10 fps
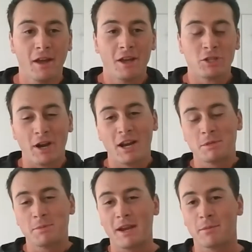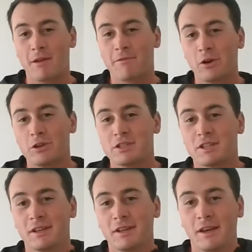So I ended up spending my
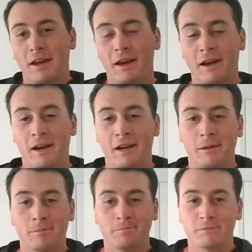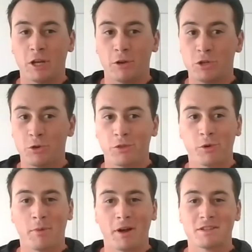first 2 or 3
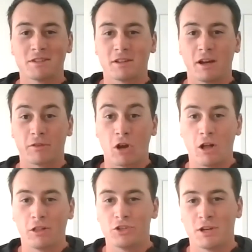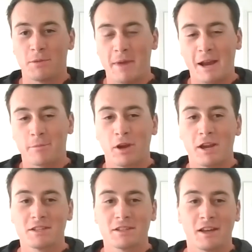months of college in a back
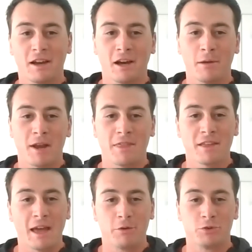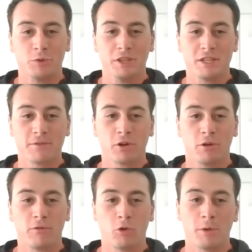brace, and I think that was really
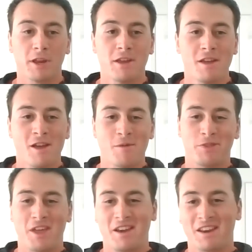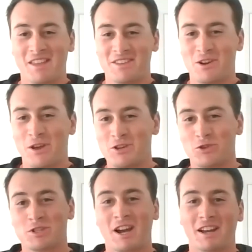difficult for me. But then
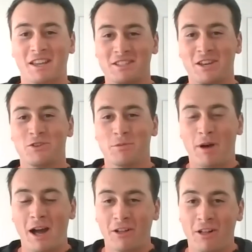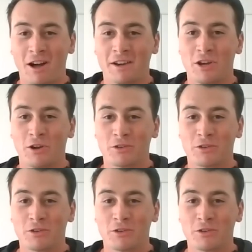injuries kind of continued to pile on.